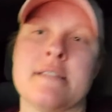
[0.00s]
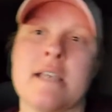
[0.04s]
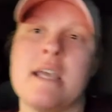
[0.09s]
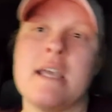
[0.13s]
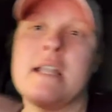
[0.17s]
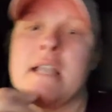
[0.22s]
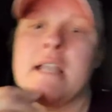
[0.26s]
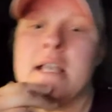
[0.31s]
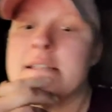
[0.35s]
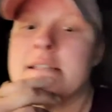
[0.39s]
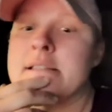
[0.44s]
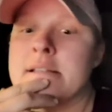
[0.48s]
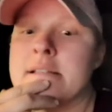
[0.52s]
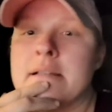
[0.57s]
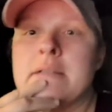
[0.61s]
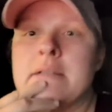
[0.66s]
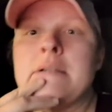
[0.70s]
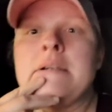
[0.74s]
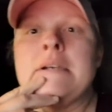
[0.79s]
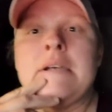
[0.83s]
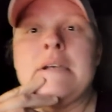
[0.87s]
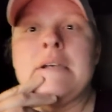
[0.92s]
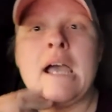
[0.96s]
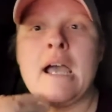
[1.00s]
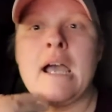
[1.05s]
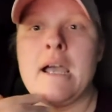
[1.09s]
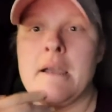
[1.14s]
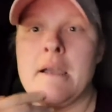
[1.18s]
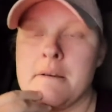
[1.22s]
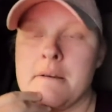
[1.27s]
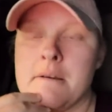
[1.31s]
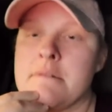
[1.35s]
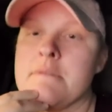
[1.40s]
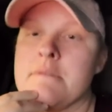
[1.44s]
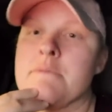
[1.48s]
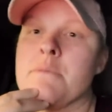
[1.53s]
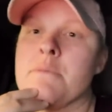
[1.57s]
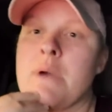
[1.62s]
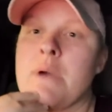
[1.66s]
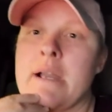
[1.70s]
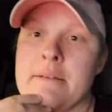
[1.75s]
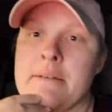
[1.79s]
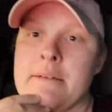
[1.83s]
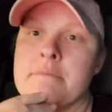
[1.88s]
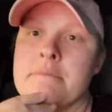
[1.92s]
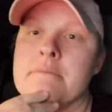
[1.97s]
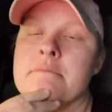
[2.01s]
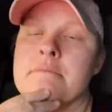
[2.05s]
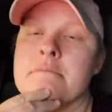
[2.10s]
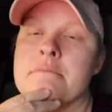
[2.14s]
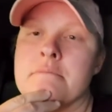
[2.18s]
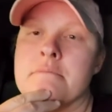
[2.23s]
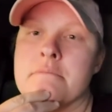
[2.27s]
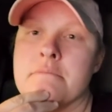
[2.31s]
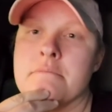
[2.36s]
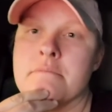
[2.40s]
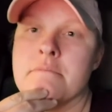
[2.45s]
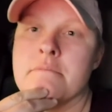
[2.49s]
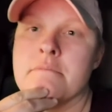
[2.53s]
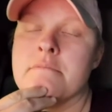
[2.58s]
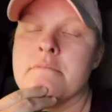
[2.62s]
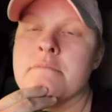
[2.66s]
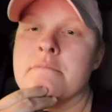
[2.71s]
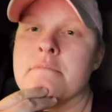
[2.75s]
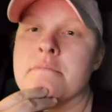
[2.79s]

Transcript: It is. And the small farms don't even have these problems, but